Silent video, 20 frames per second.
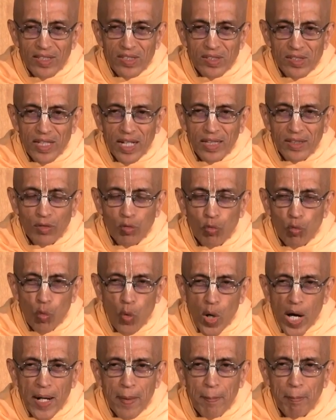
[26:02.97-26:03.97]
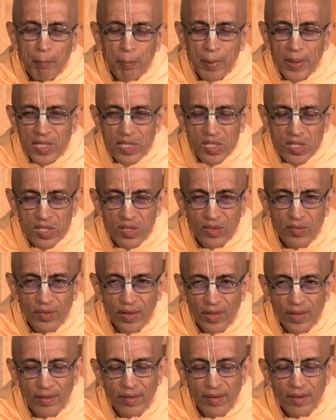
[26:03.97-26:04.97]
there is that one
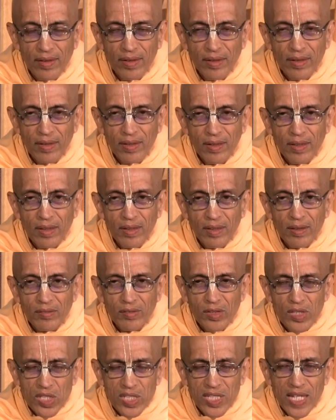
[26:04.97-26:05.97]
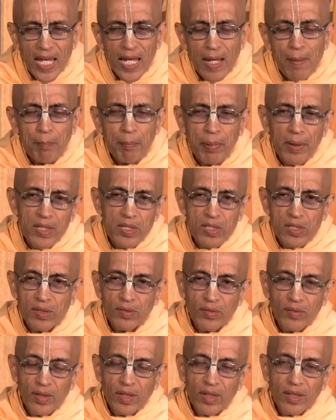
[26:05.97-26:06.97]
person, the same
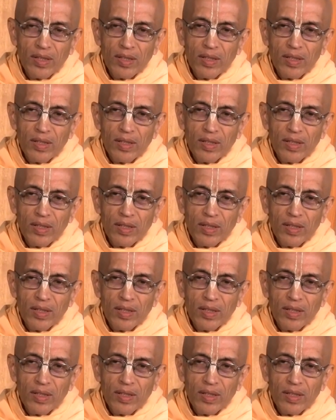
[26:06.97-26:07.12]
person.